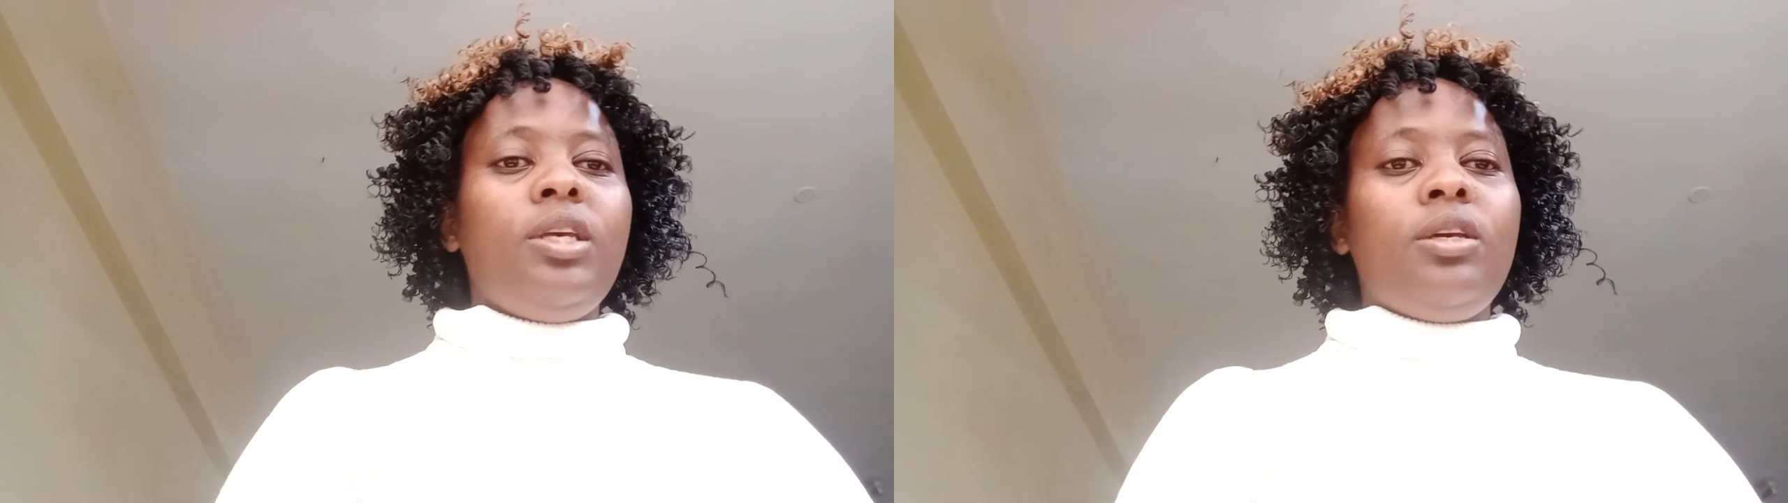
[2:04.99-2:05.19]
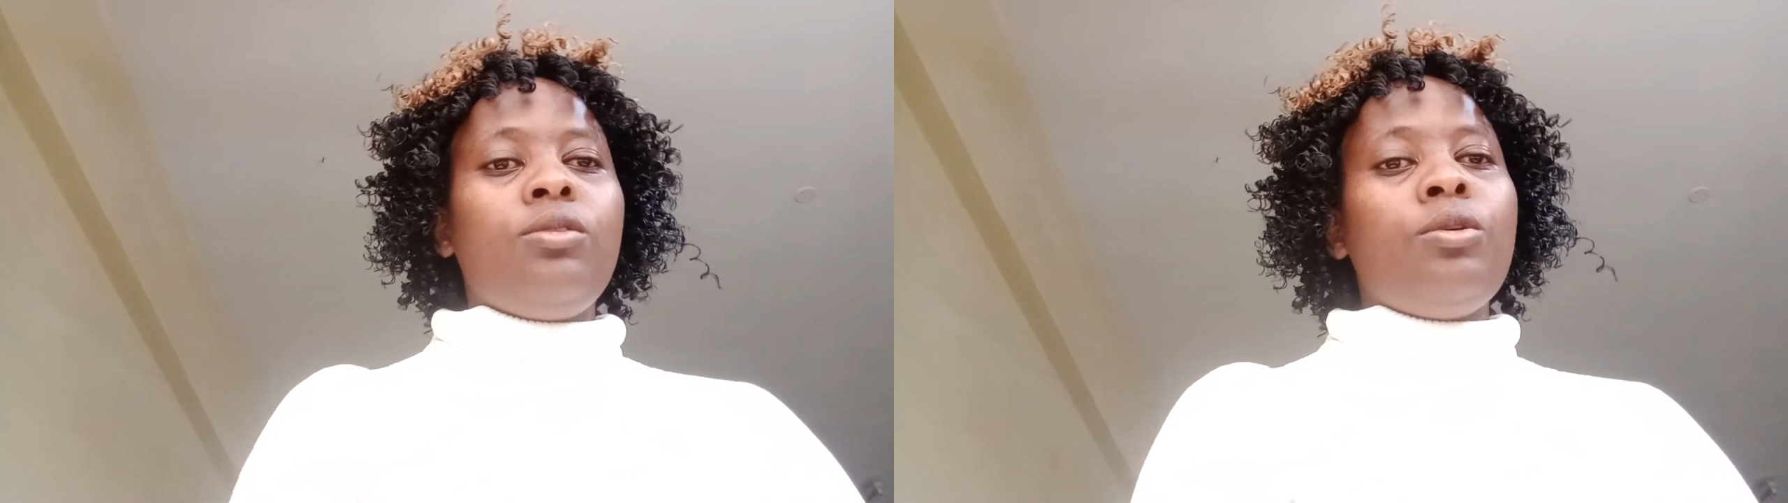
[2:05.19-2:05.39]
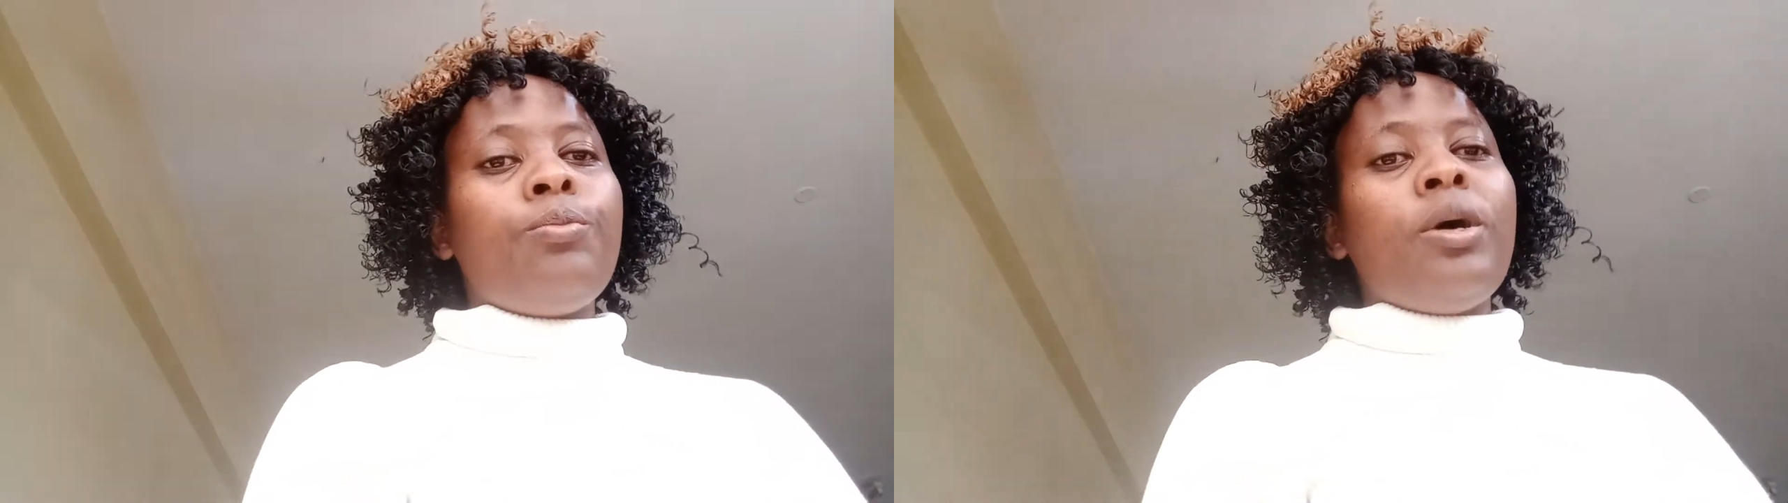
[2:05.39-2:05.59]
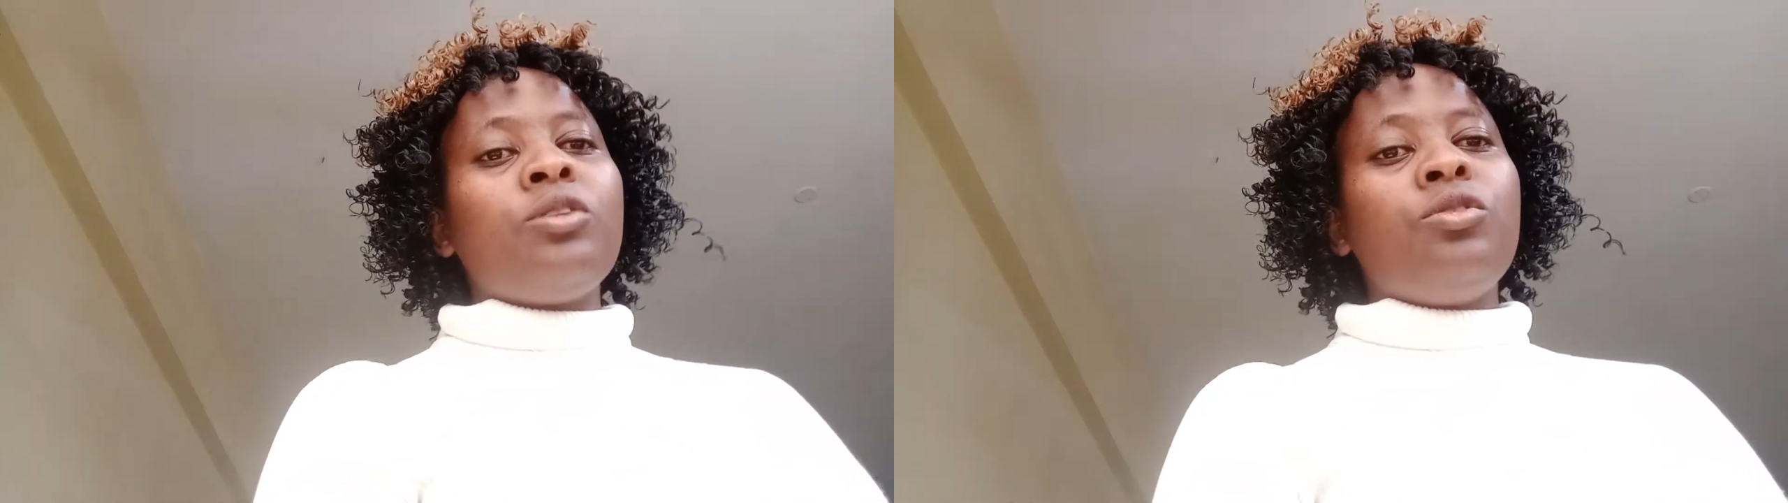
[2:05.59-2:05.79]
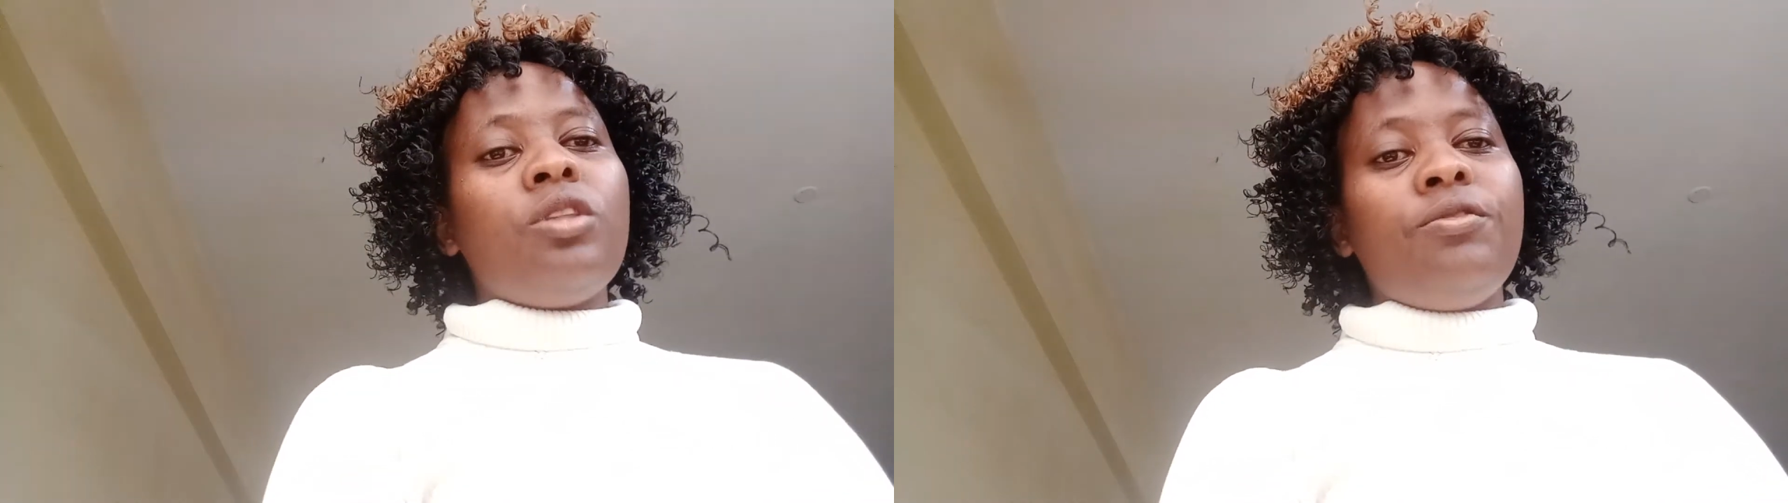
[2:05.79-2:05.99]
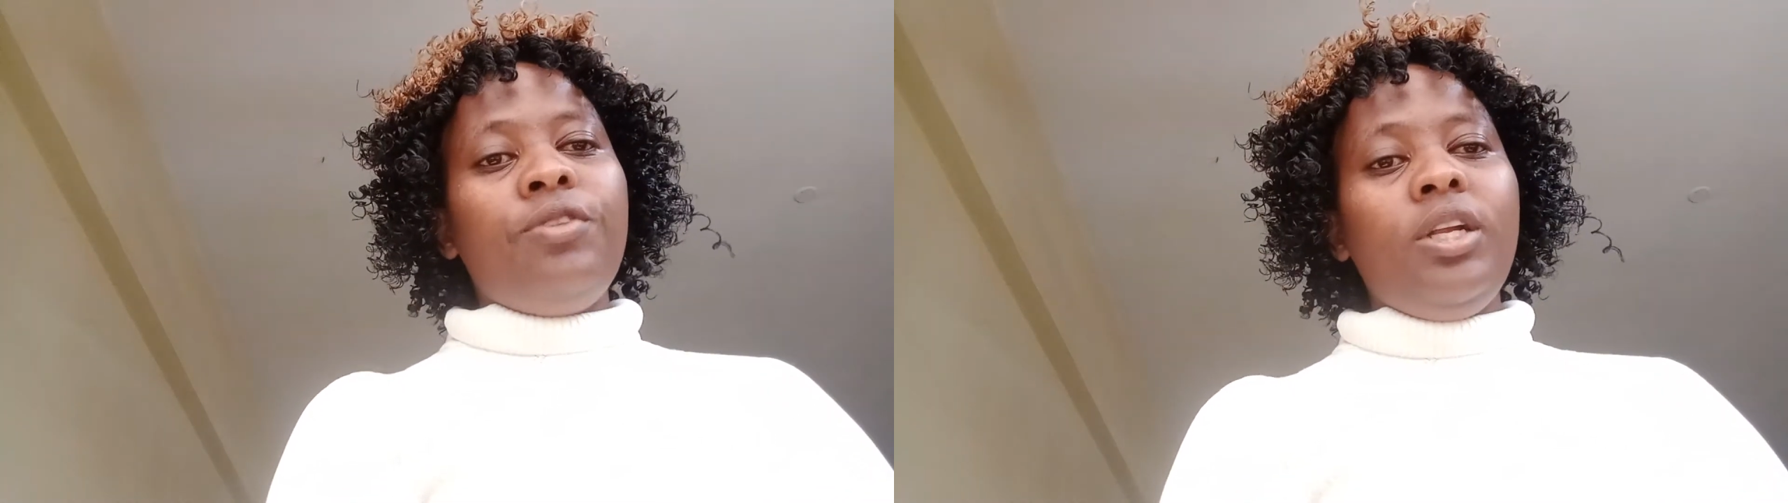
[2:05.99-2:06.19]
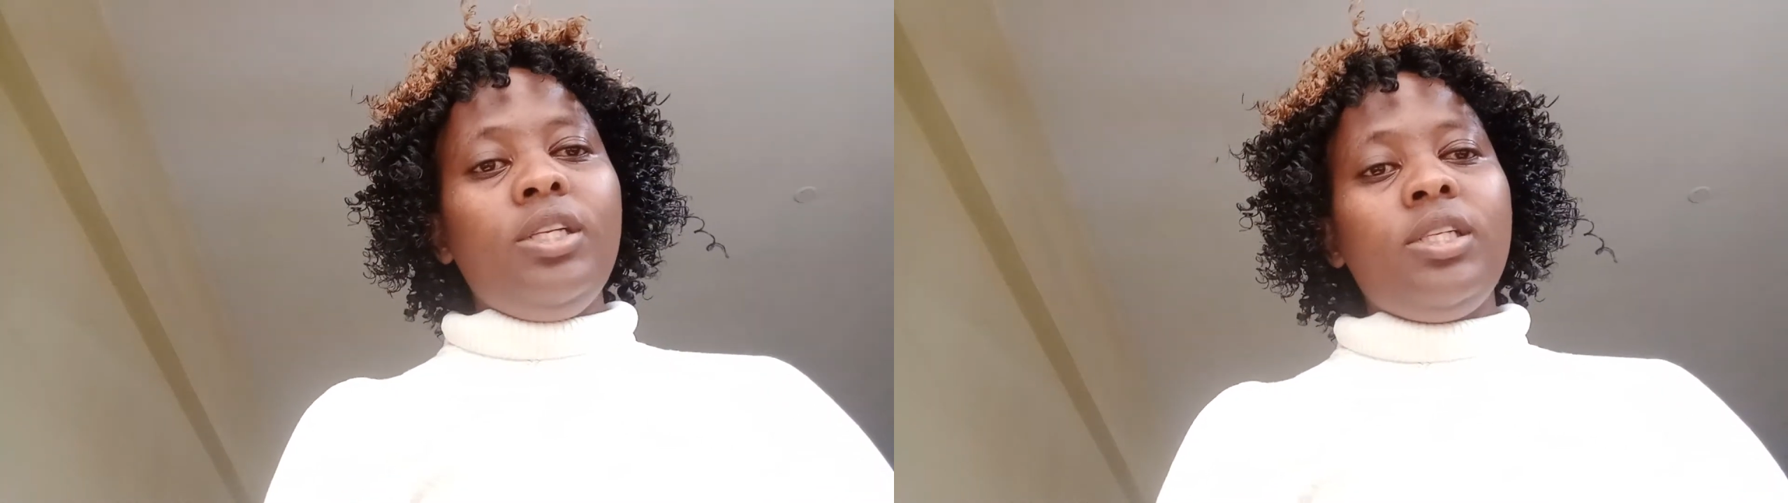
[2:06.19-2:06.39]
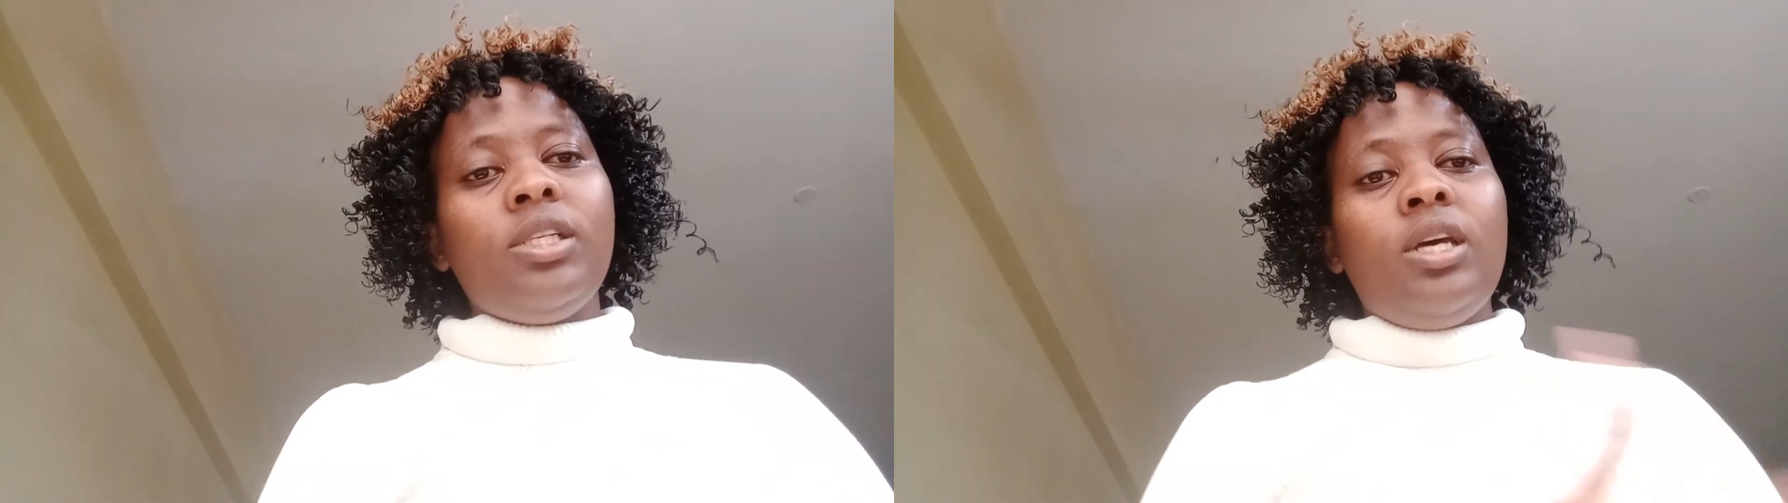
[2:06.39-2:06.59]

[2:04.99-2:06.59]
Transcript: they go back to the field,